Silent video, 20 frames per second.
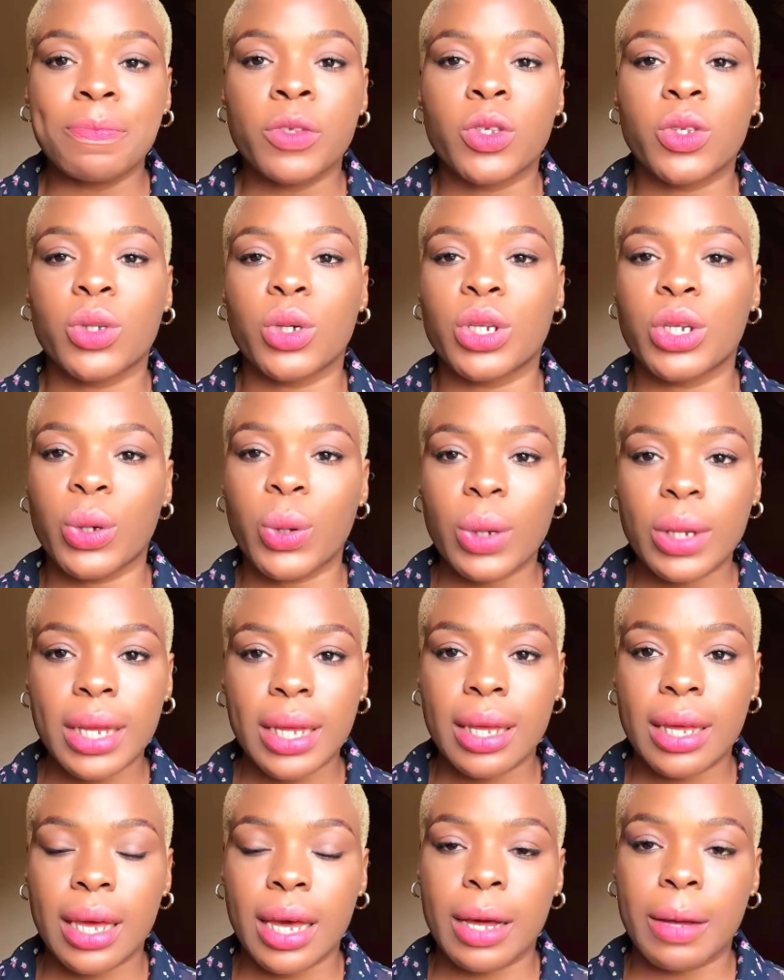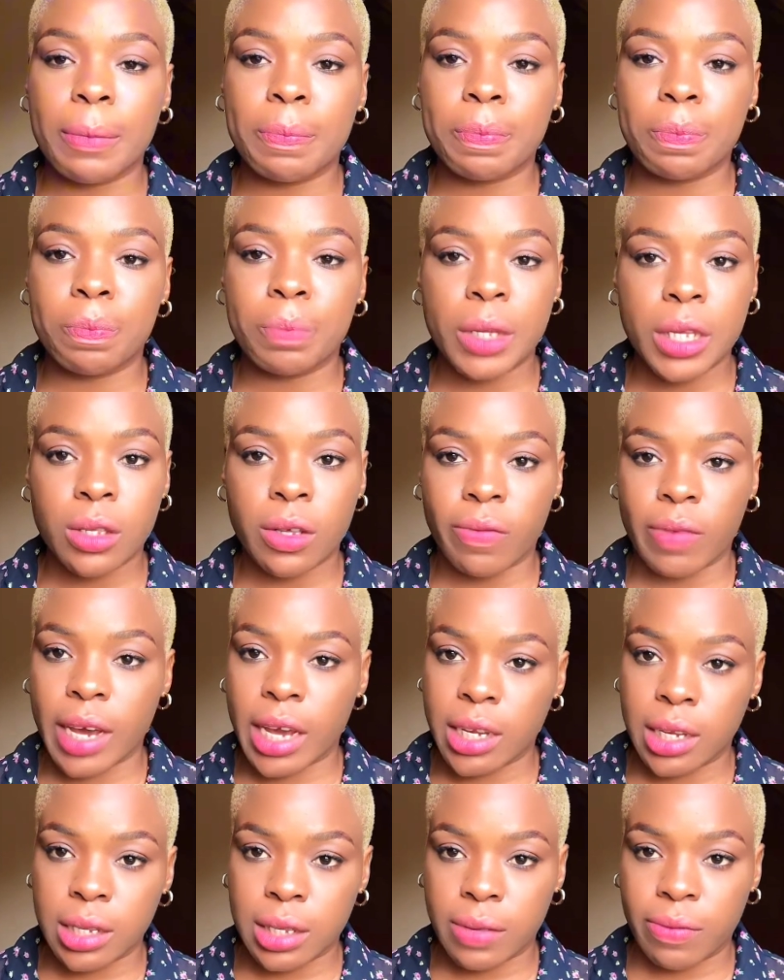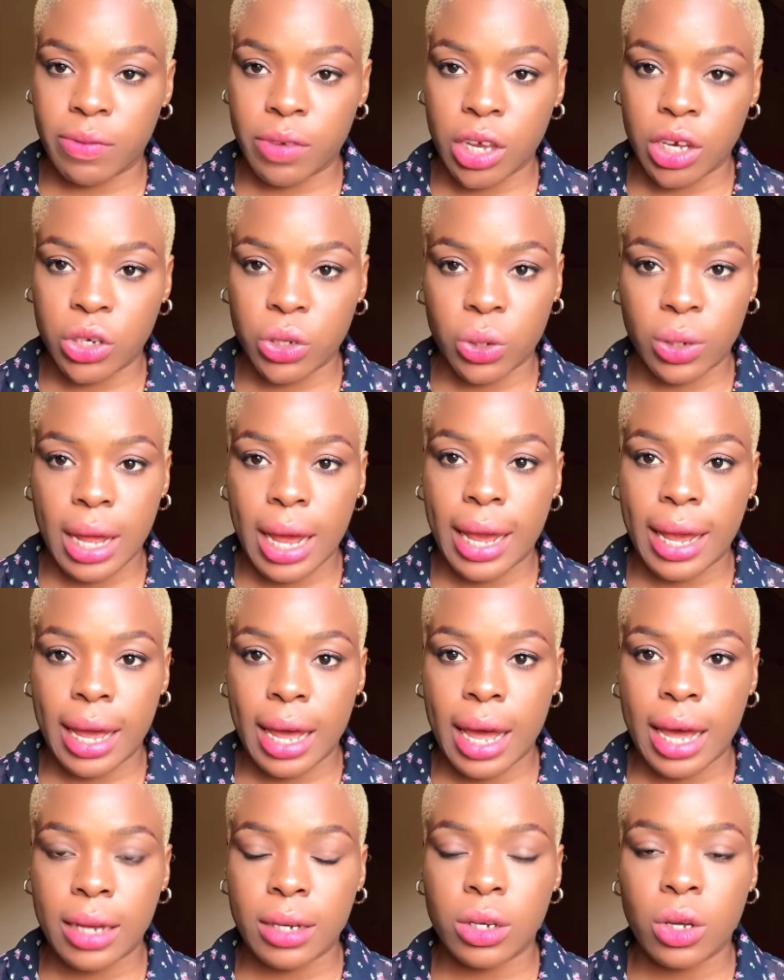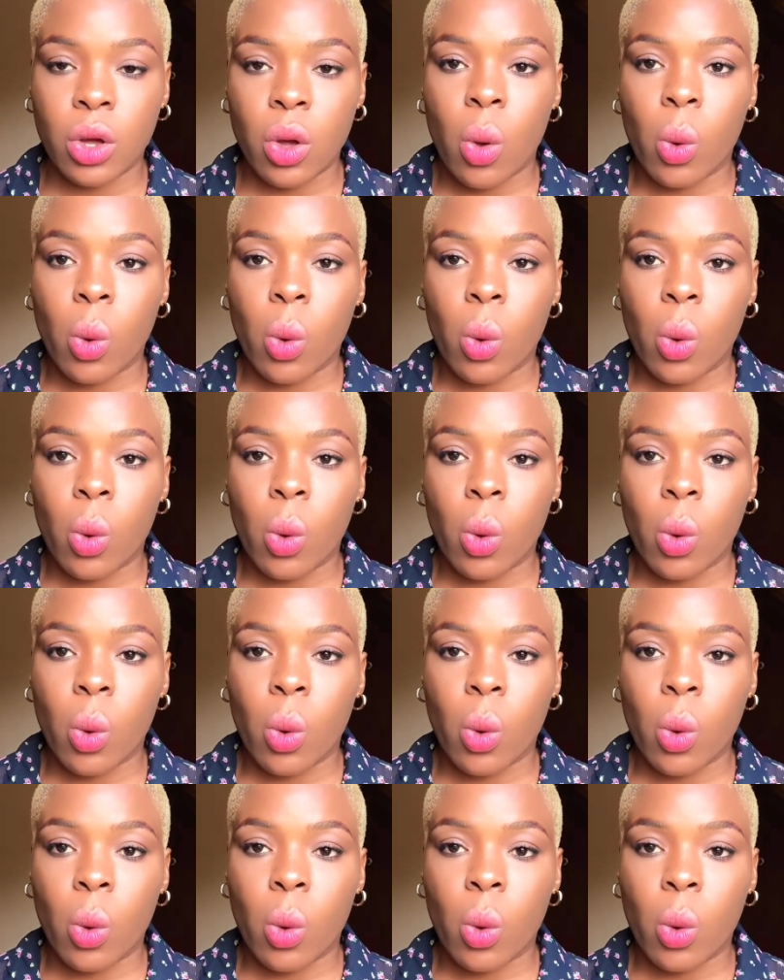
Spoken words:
So the only means of identification I had